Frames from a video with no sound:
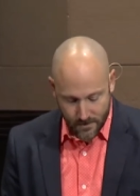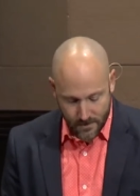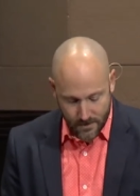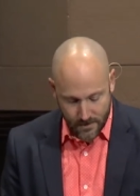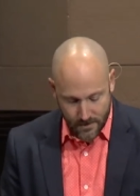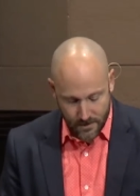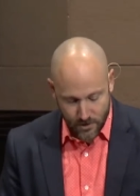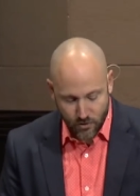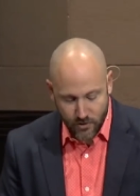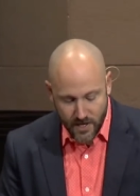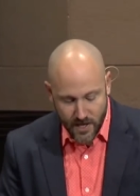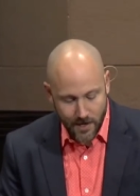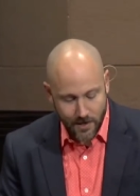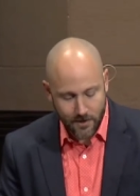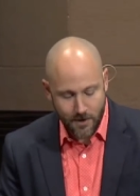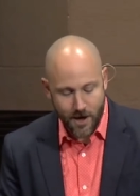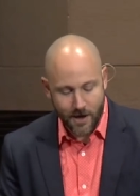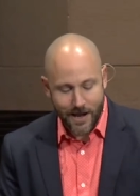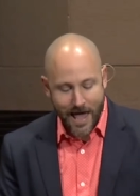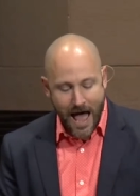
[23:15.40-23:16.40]
You
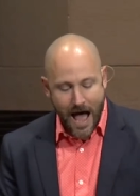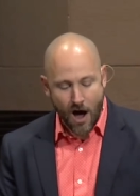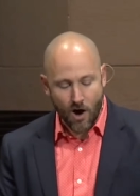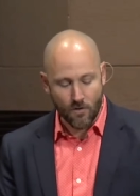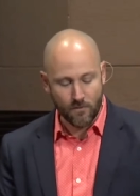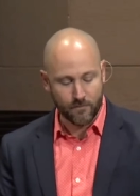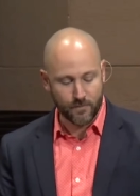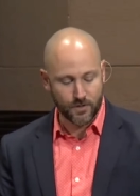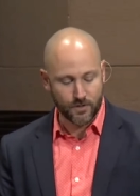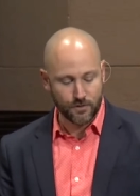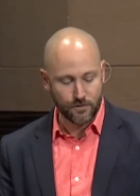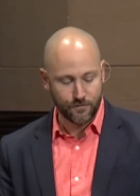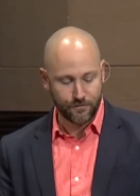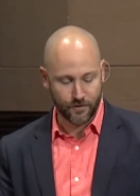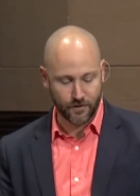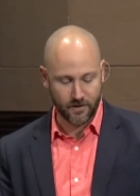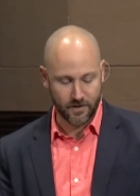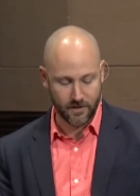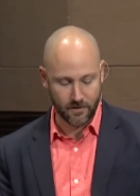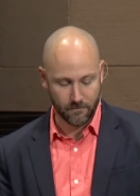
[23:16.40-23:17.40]
cannot
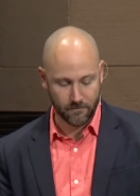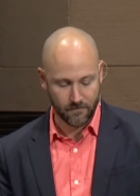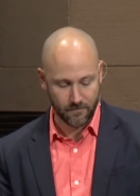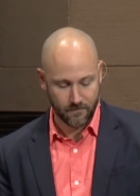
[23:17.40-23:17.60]
outmaneuver him.